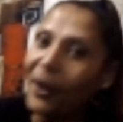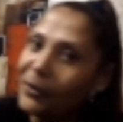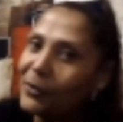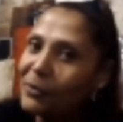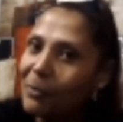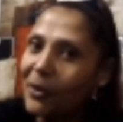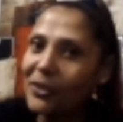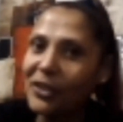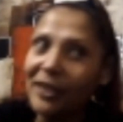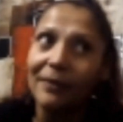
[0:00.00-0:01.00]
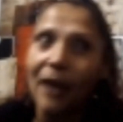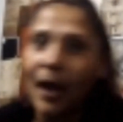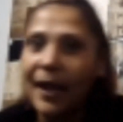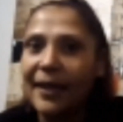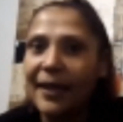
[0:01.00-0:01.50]
use my shit
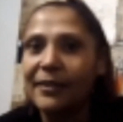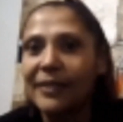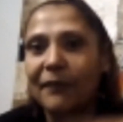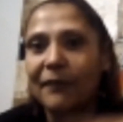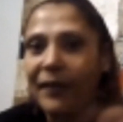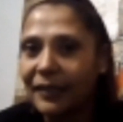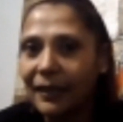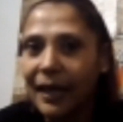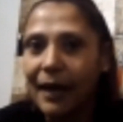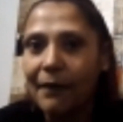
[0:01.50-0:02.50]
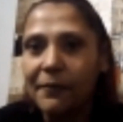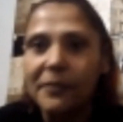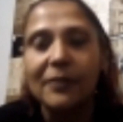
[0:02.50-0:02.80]
here and see if I get the laughs,